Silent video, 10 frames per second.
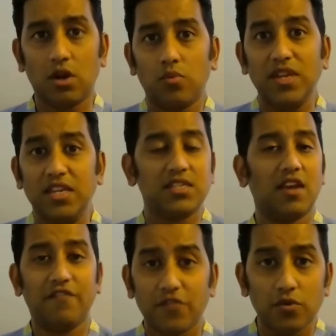We need to
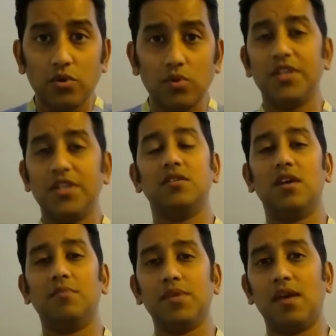get food. We need
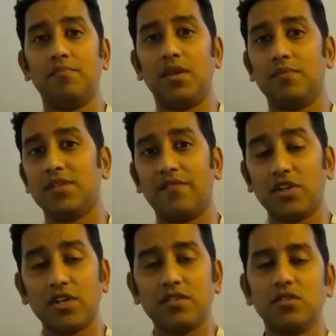to be able to have
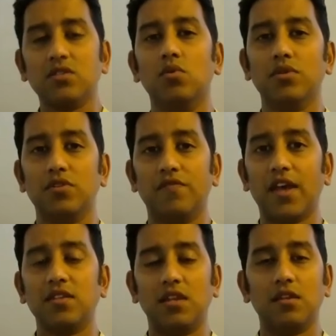our kids in school. So
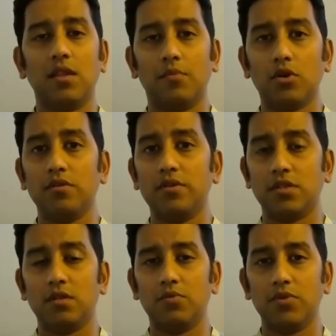vaccinating them early
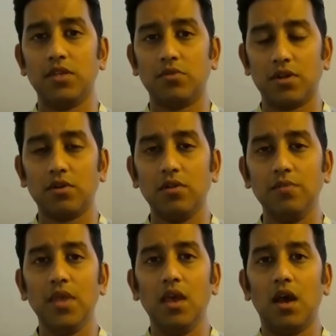is going to be really
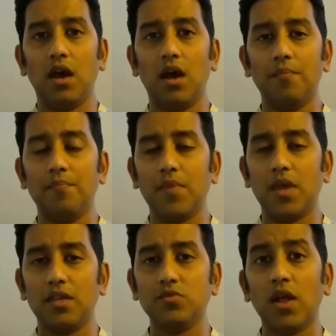critical,
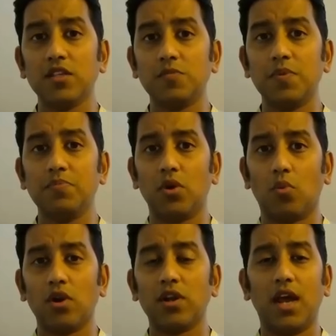as well as people
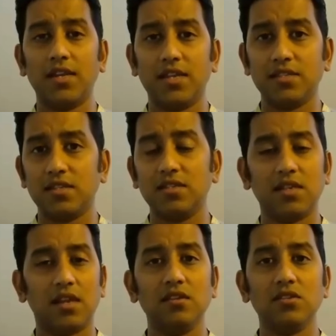that work in high density
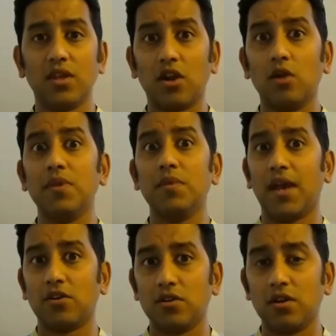settings. So like our meat
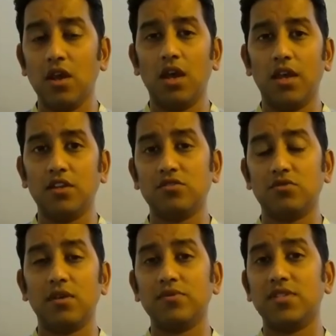packer
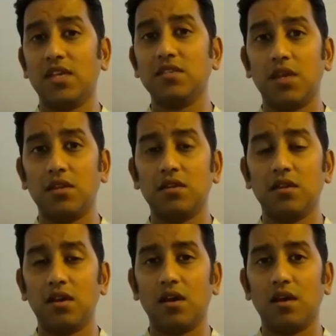industry that was
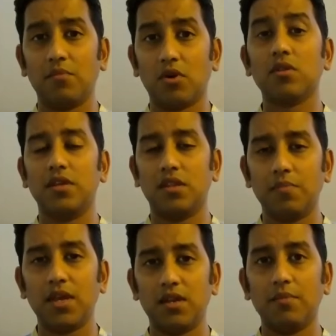decimated early in
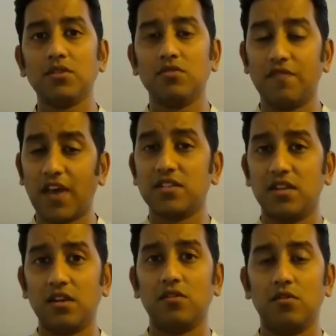the pandemic. So
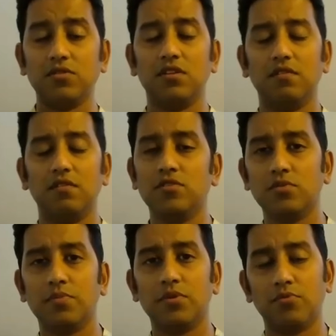vaccinating those
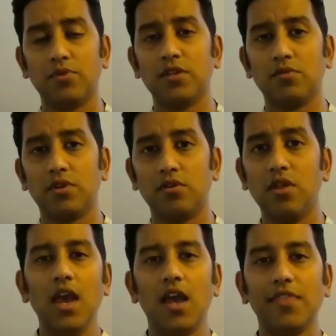individuals would be really
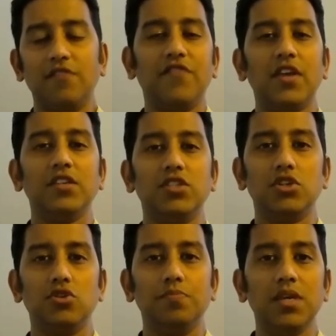critical. And then phase
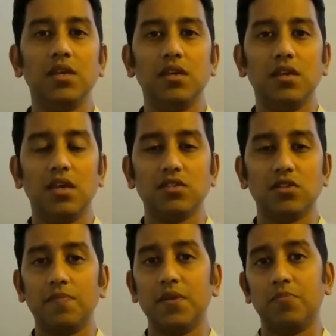2B is
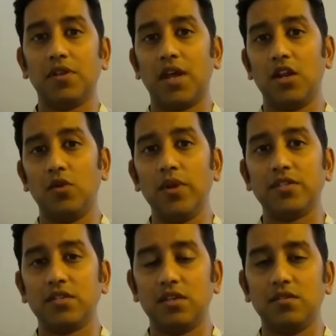our people at higher
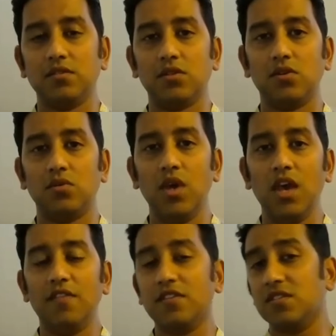risk. And
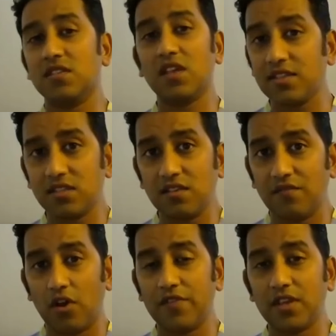so this is
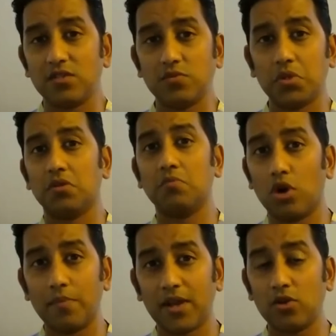constantly evolving as we learn
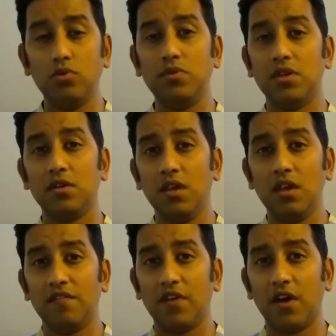more about who the
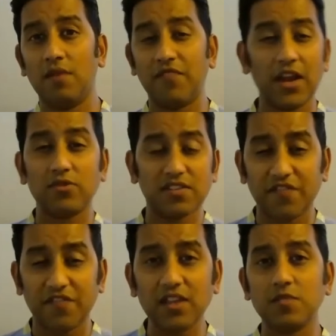virus
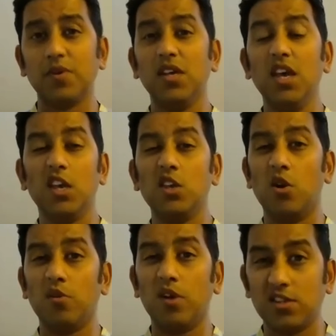affects, but
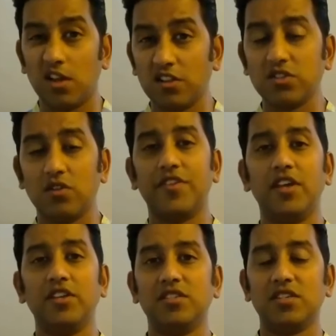adults over
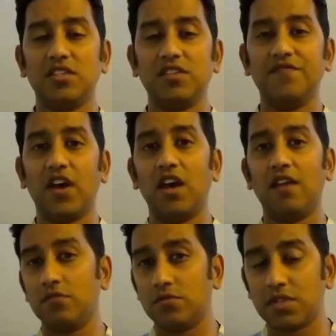the age of
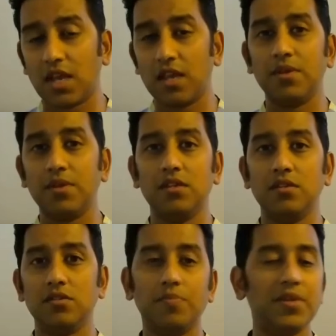65, those with
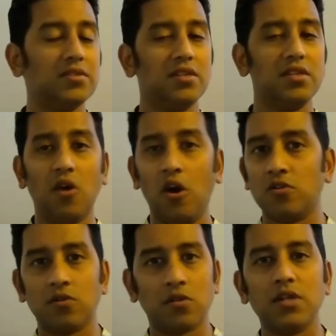diabetes, obesity,
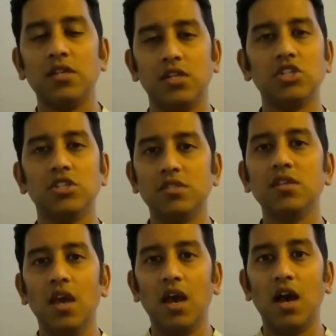heart or lung
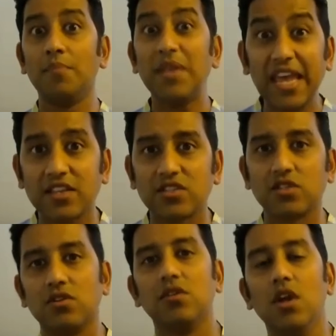conditions,
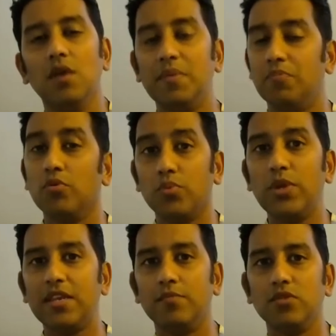cancer, people
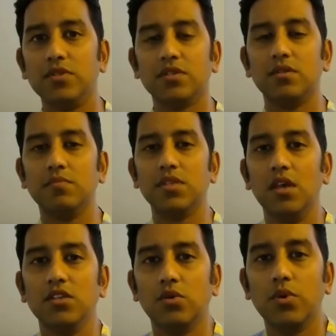with weak immune
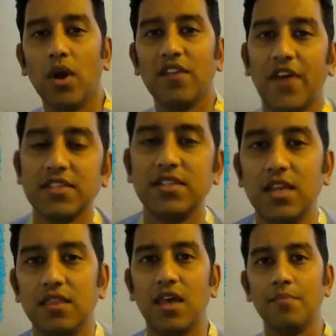systems. So we'd want to
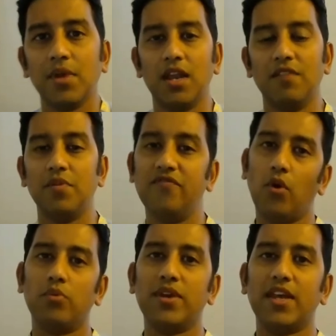vaccinate them kind of
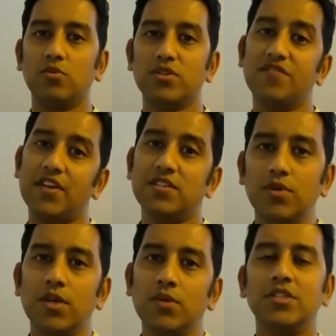before we get to what's phase
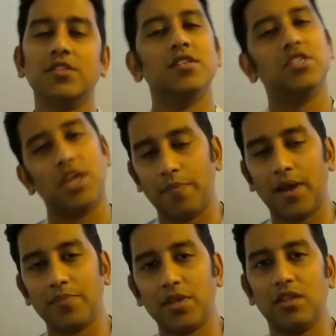3, which is the
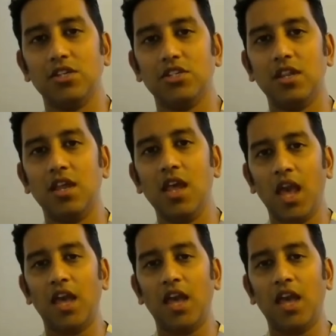general population.